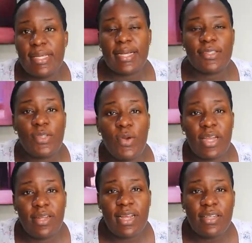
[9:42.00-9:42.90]
Yeah,
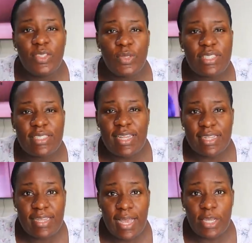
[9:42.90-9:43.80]
so another new thing
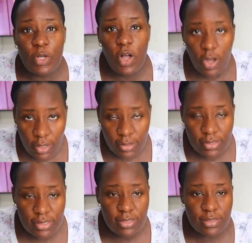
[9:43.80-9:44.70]
that I
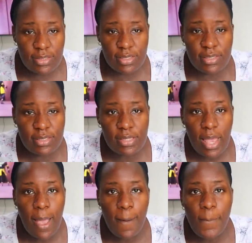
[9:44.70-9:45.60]
got is this
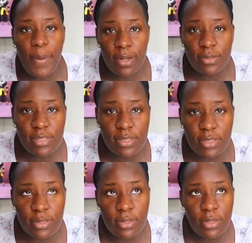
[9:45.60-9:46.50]

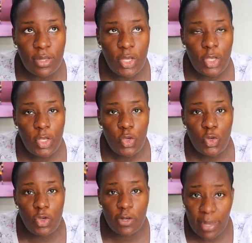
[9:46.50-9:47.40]
bouncing
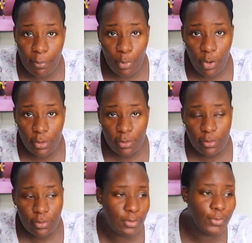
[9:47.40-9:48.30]
yoga ball.
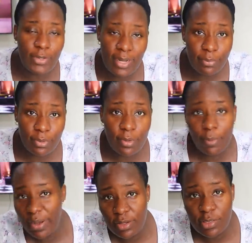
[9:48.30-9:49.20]
Or yoga ball,
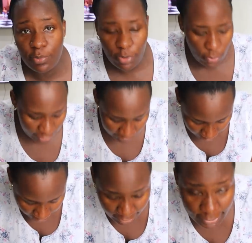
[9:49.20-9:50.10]
or bouncing ball, whatever.